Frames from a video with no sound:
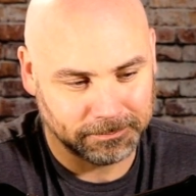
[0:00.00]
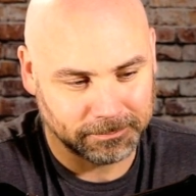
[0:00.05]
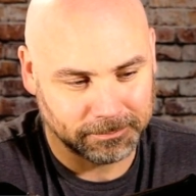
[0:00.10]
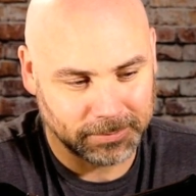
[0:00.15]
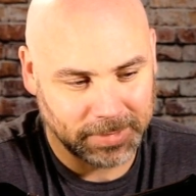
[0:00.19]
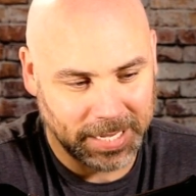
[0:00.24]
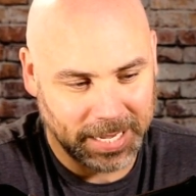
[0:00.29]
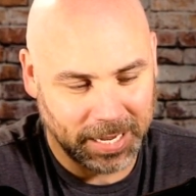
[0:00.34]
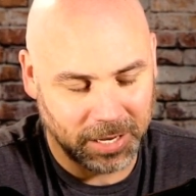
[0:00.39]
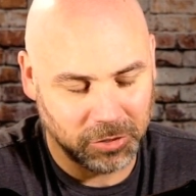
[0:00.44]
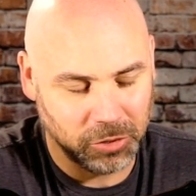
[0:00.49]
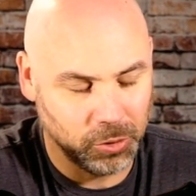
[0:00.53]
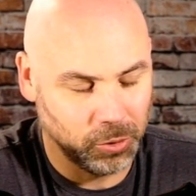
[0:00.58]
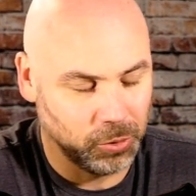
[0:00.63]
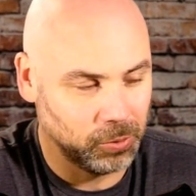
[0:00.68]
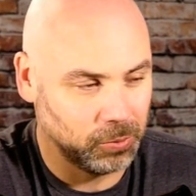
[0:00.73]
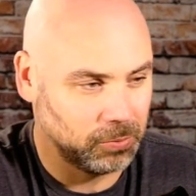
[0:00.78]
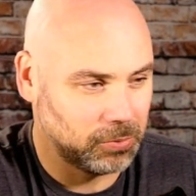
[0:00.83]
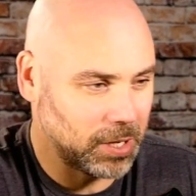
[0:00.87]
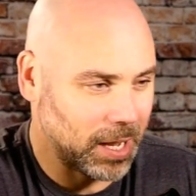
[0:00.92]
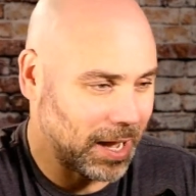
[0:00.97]
and you
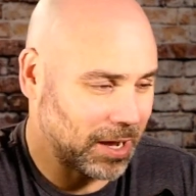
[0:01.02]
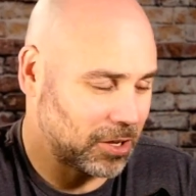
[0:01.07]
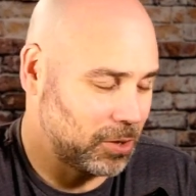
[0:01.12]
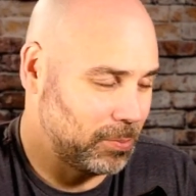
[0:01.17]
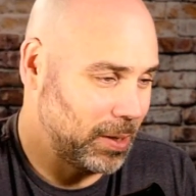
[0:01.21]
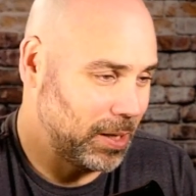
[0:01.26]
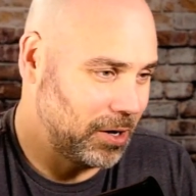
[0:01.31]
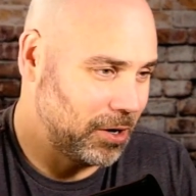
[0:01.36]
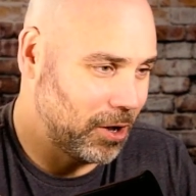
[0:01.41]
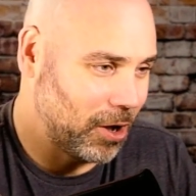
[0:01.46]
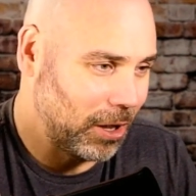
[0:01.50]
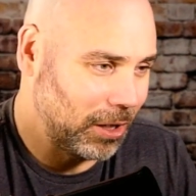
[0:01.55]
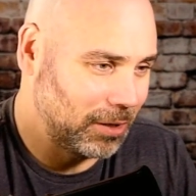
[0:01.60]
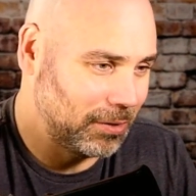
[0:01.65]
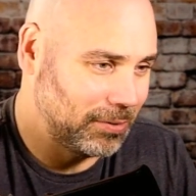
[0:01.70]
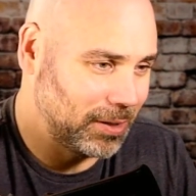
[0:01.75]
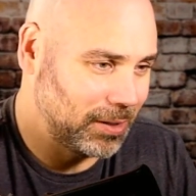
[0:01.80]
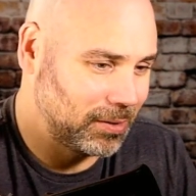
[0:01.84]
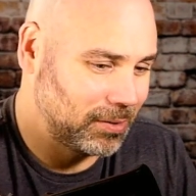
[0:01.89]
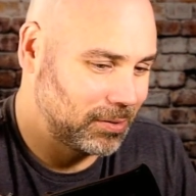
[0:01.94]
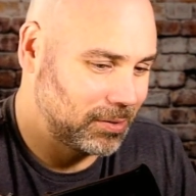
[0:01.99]
documented all of
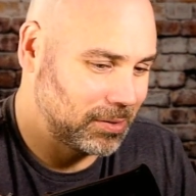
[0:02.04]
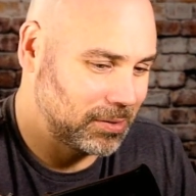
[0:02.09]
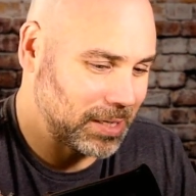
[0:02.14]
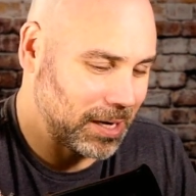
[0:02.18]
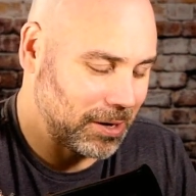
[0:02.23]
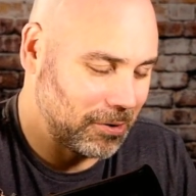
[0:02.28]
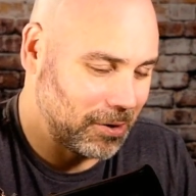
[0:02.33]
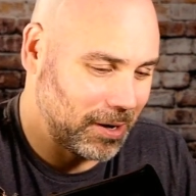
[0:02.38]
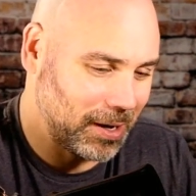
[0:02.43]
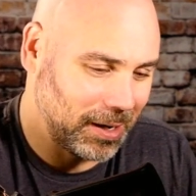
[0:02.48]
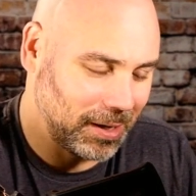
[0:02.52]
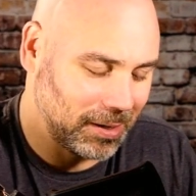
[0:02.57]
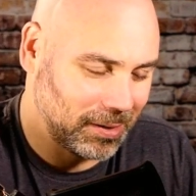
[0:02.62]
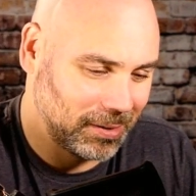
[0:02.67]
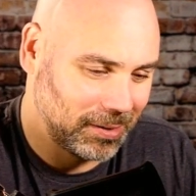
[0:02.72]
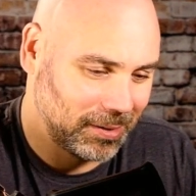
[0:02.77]
it. Is that right?